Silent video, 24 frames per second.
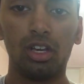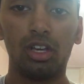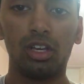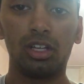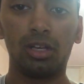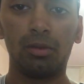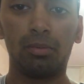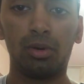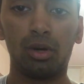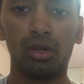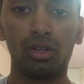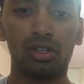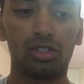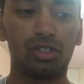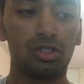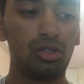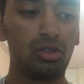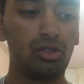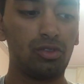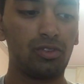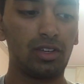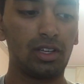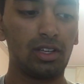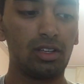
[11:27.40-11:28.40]
You put your
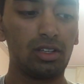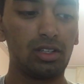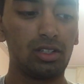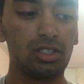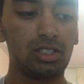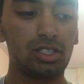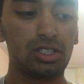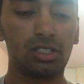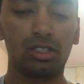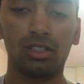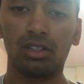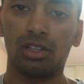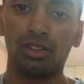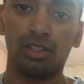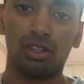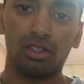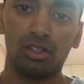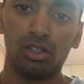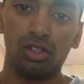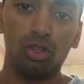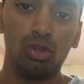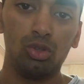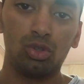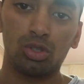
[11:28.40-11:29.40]
2 fingers in the
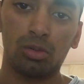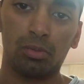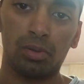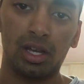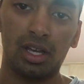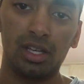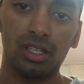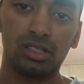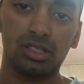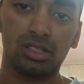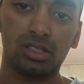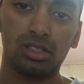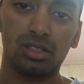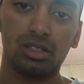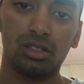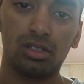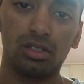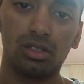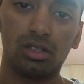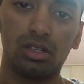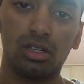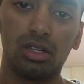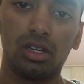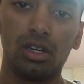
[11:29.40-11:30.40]
usual place,
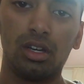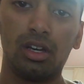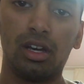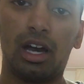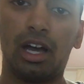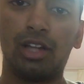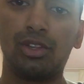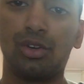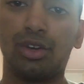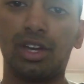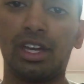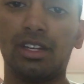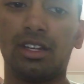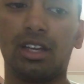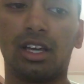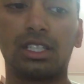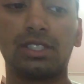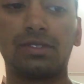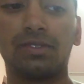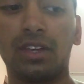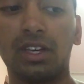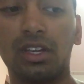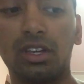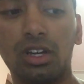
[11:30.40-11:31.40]
and your
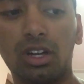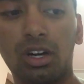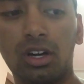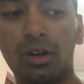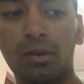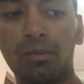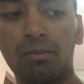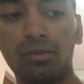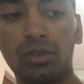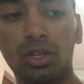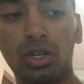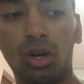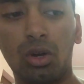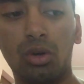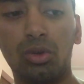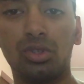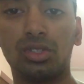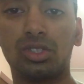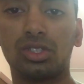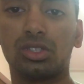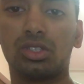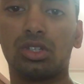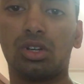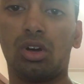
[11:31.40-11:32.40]
index finger
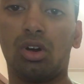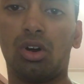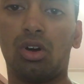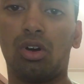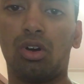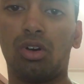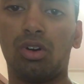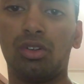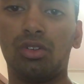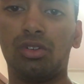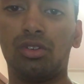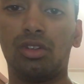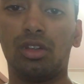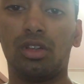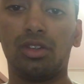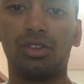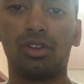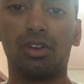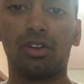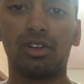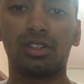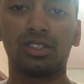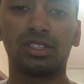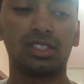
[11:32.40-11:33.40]
goes on
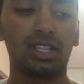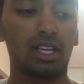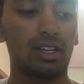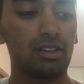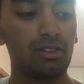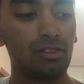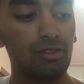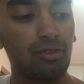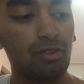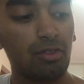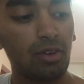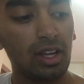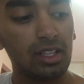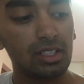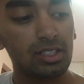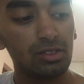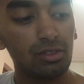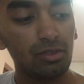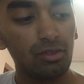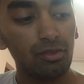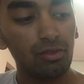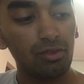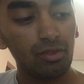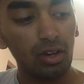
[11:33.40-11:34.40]
the 2nd fret,
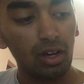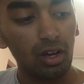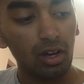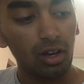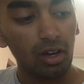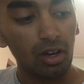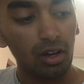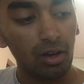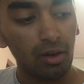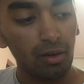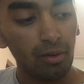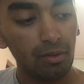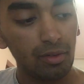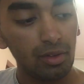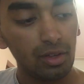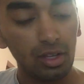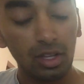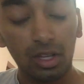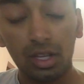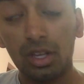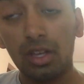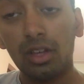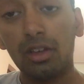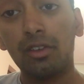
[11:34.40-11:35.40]

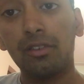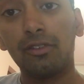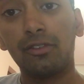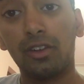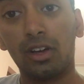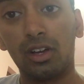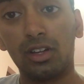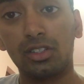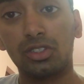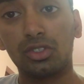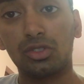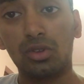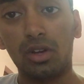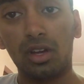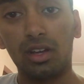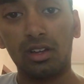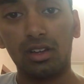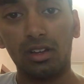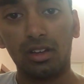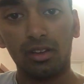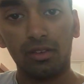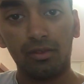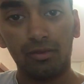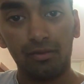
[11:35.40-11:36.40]
3rd string,